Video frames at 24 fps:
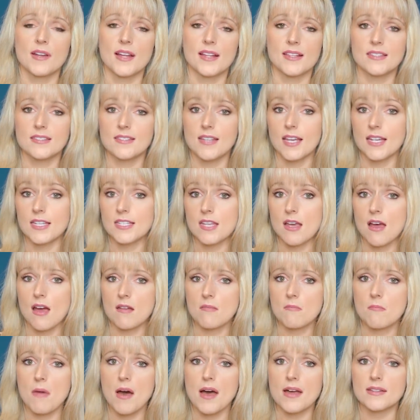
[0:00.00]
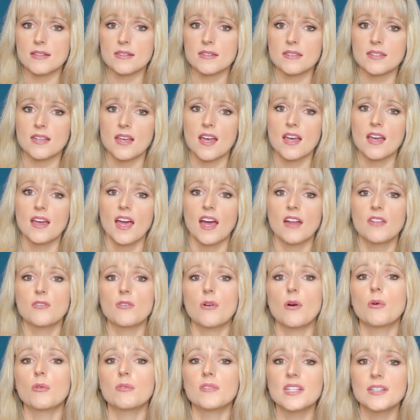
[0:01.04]
let's say, 10 months and
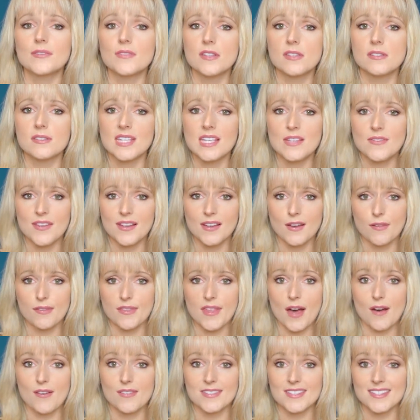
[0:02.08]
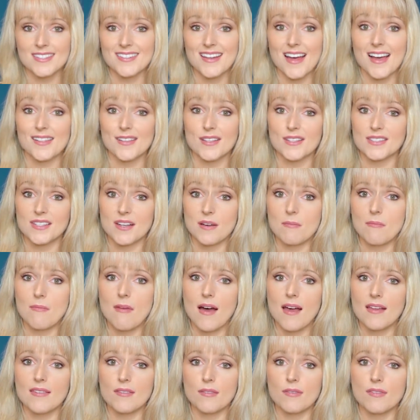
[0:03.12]
you're only receiving $1,000 a
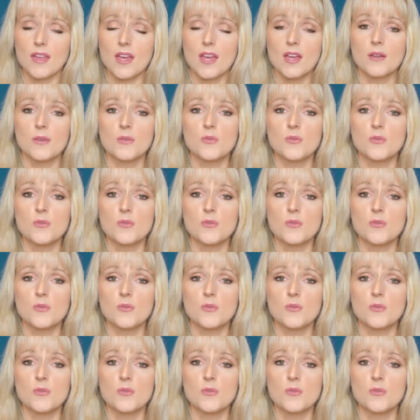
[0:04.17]
month,